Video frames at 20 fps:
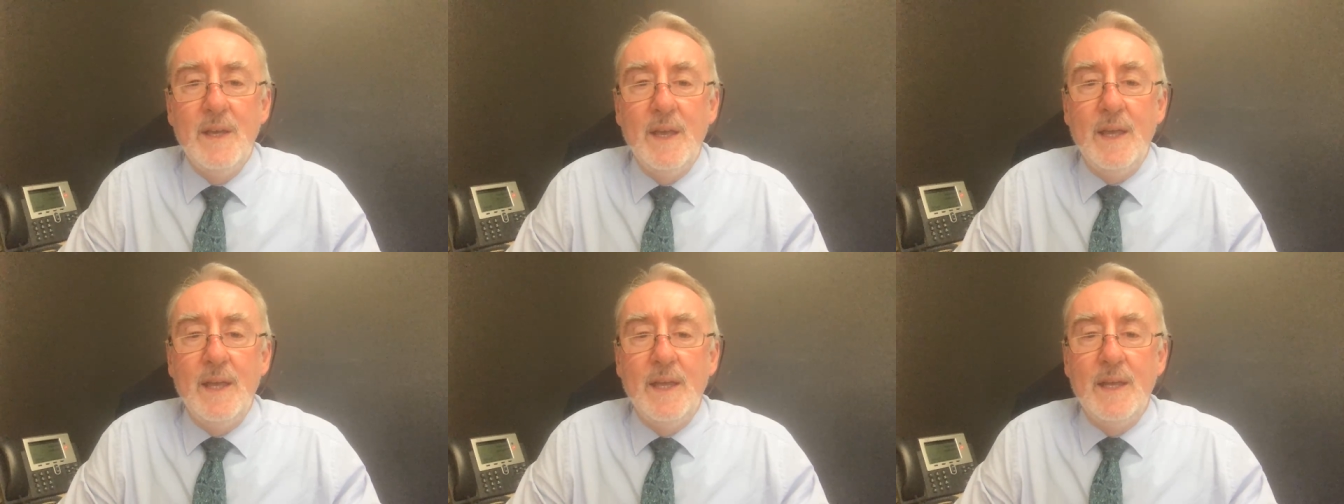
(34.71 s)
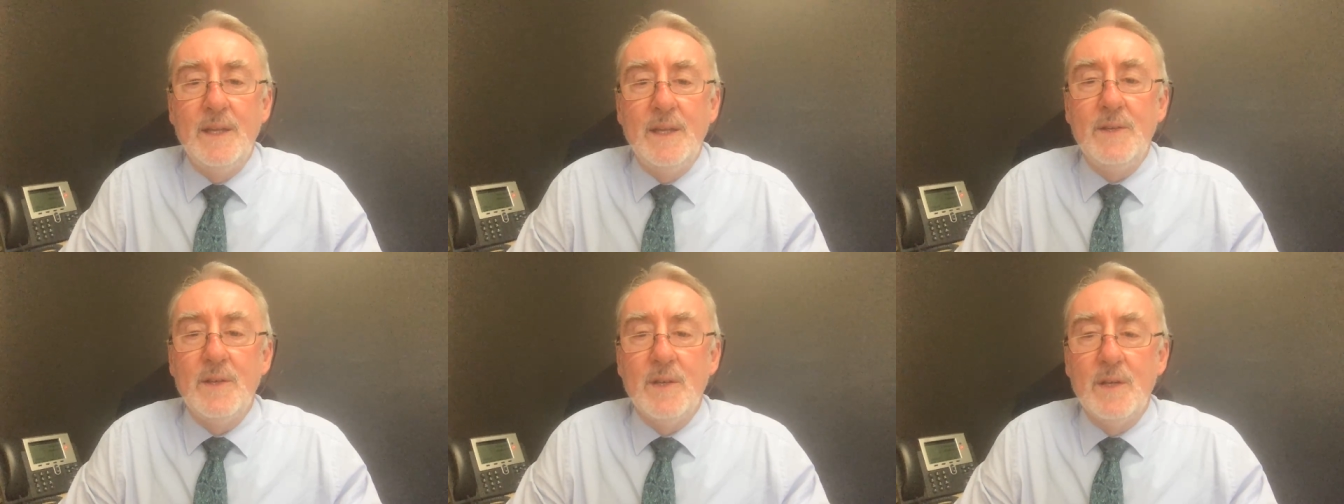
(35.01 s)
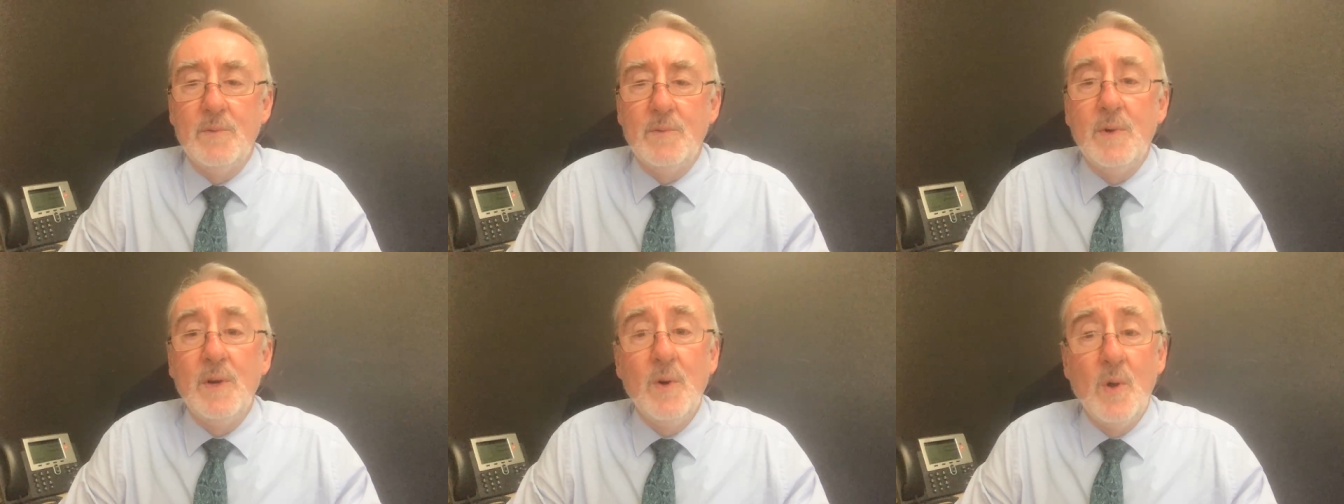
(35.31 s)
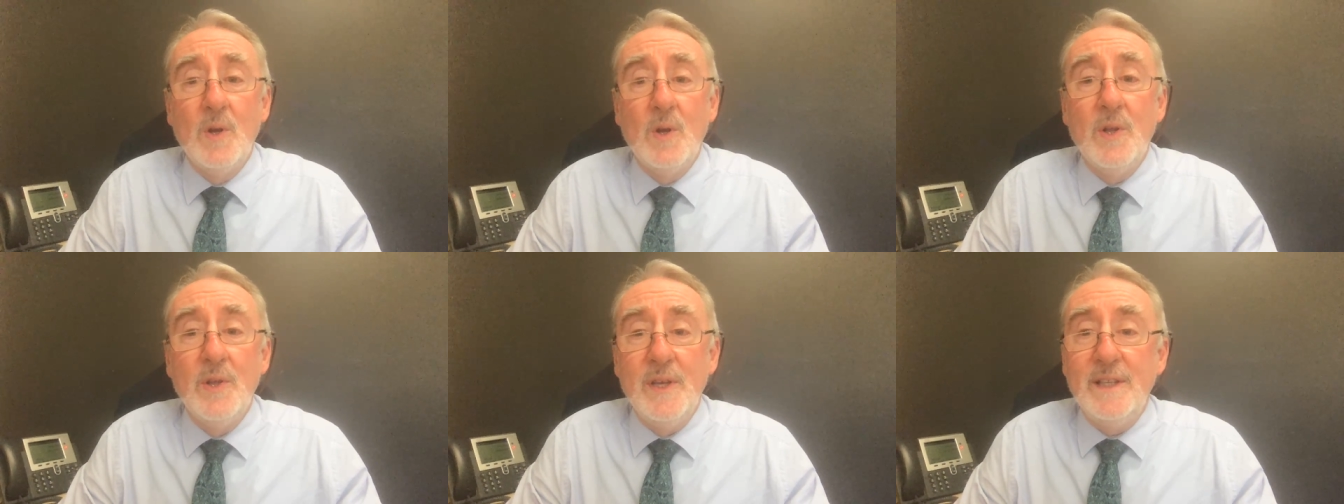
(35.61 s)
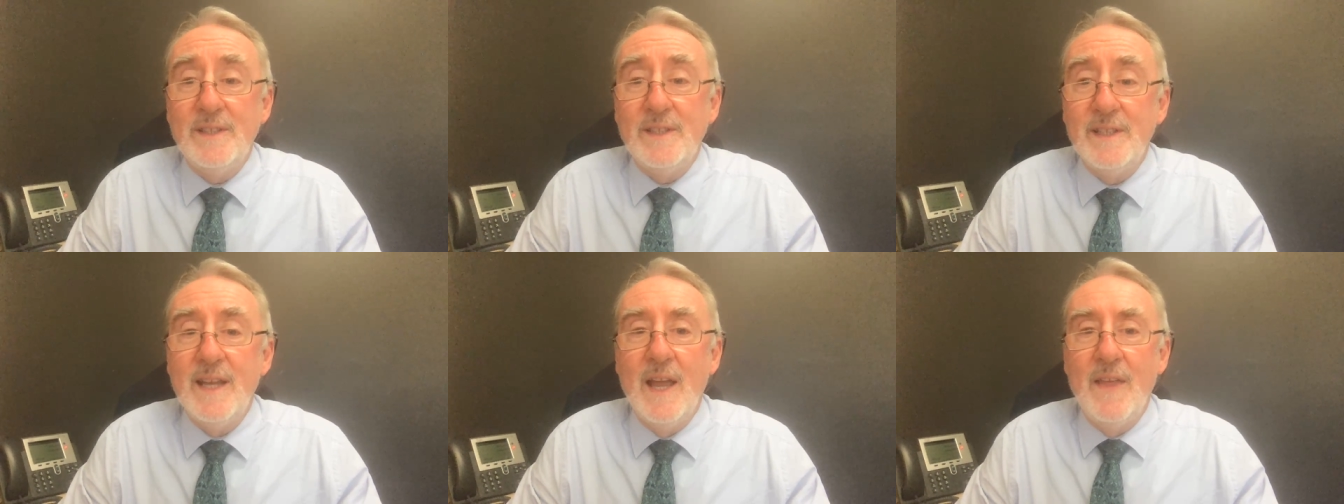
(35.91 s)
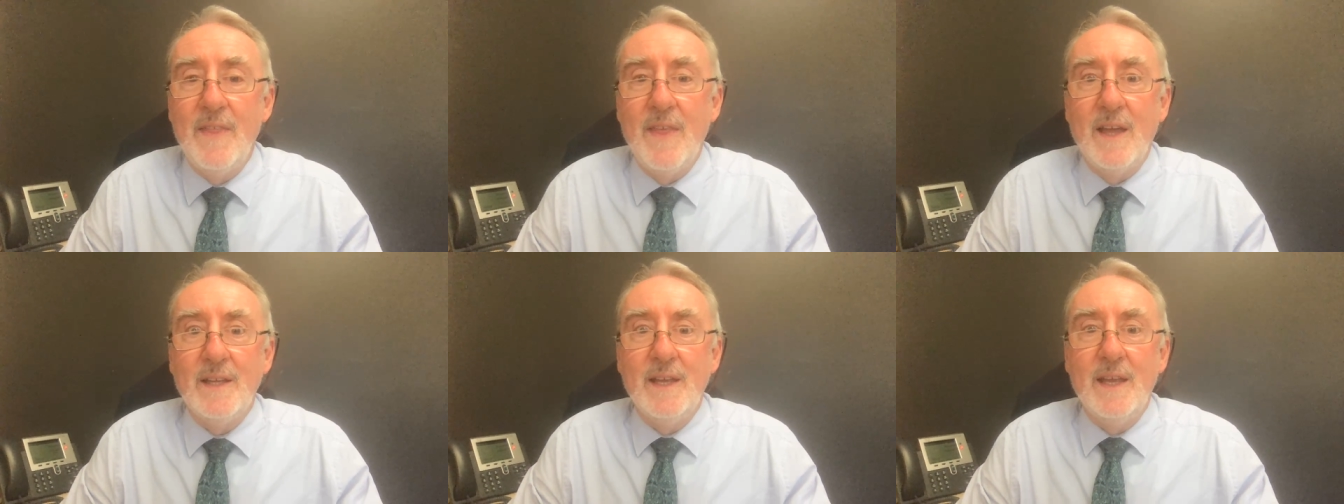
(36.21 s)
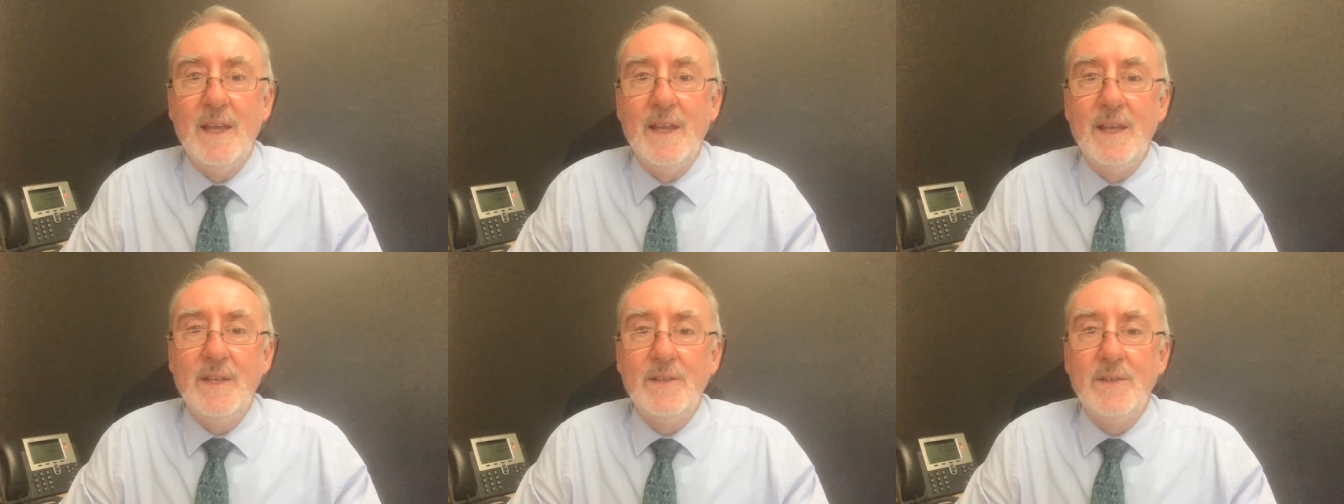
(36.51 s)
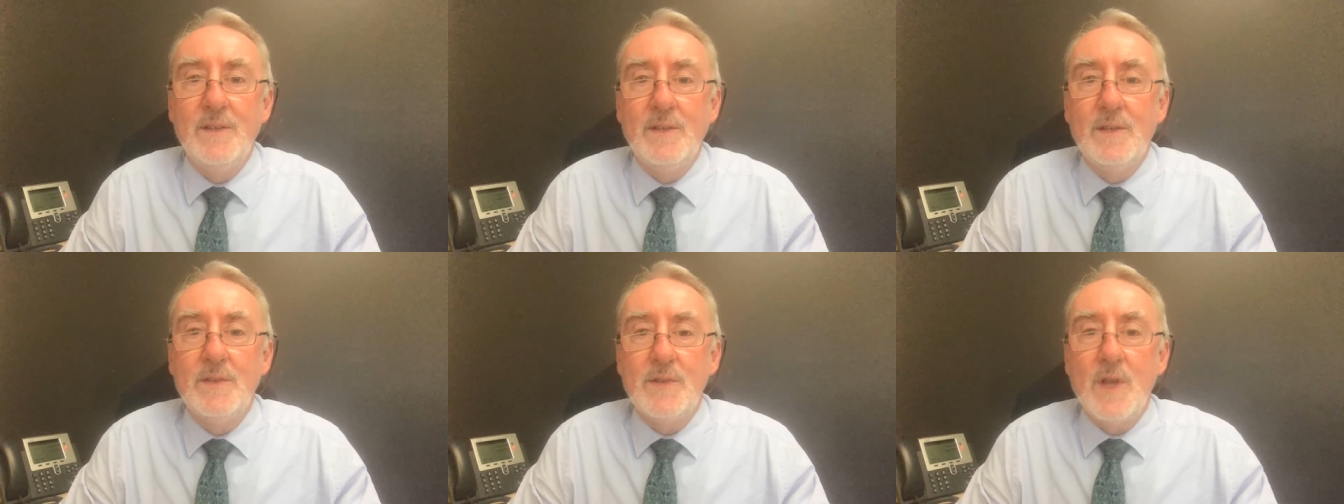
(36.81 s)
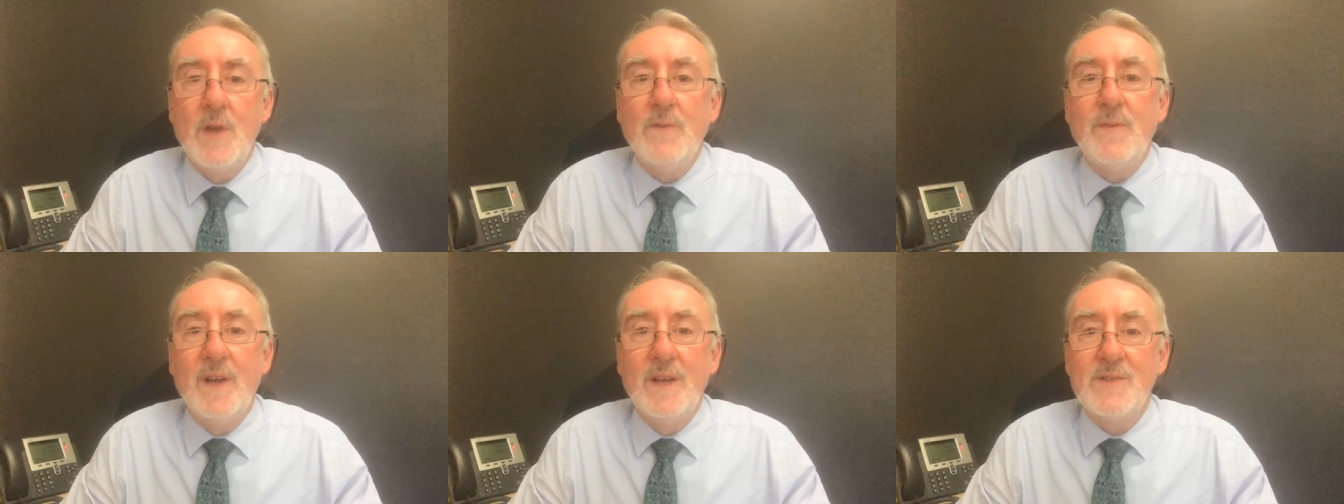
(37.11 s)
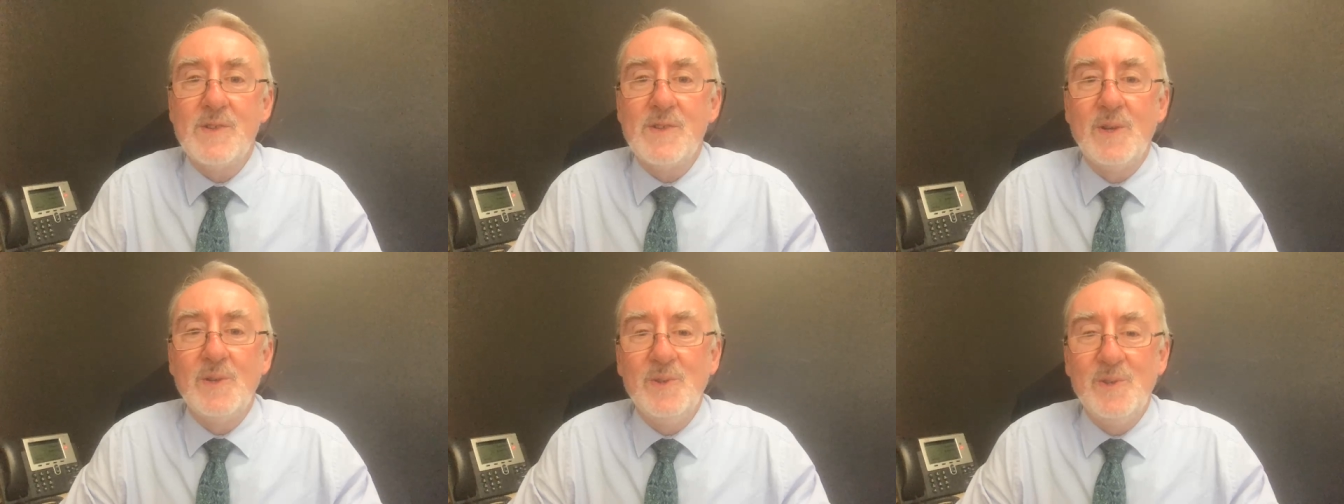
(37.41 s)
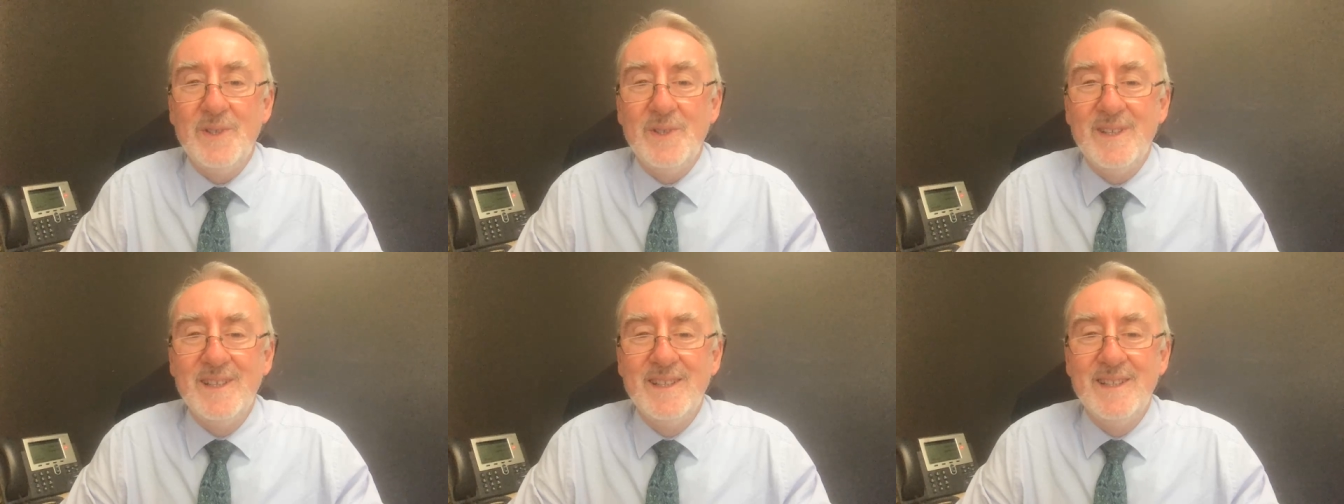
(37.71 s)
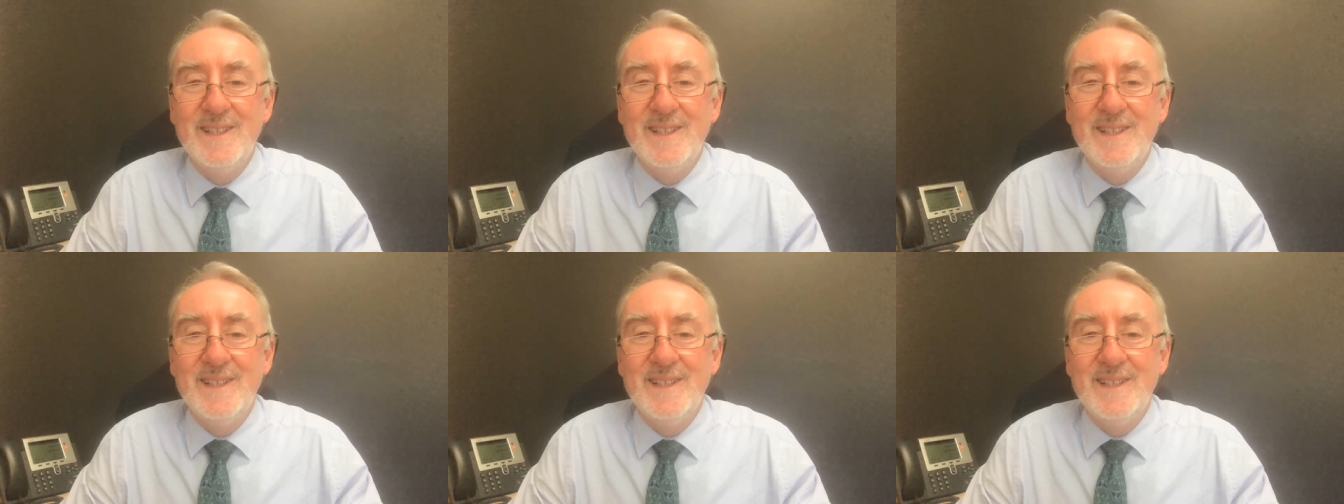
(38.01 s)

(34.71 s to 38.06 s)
And uh, we're all learning together. And so far, so good.